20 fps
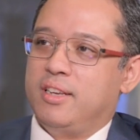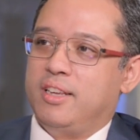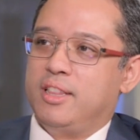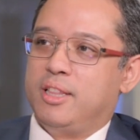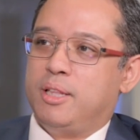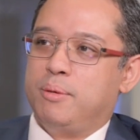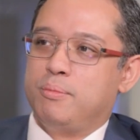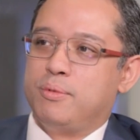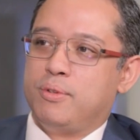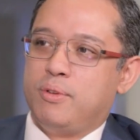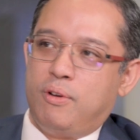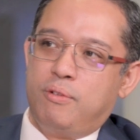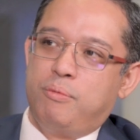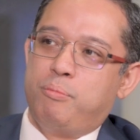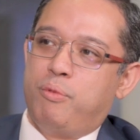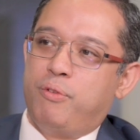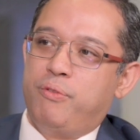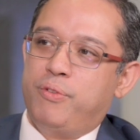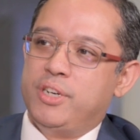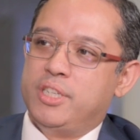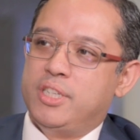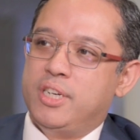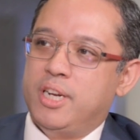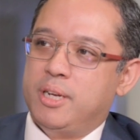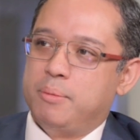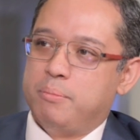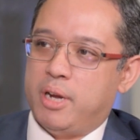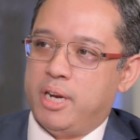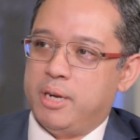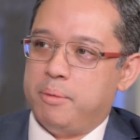in terms of
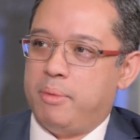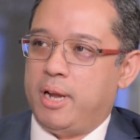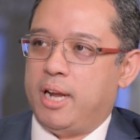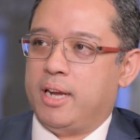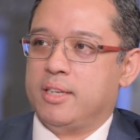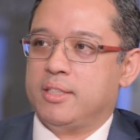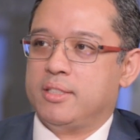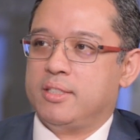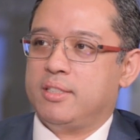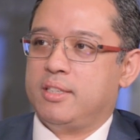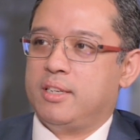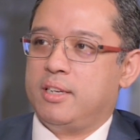provisioning by the banks.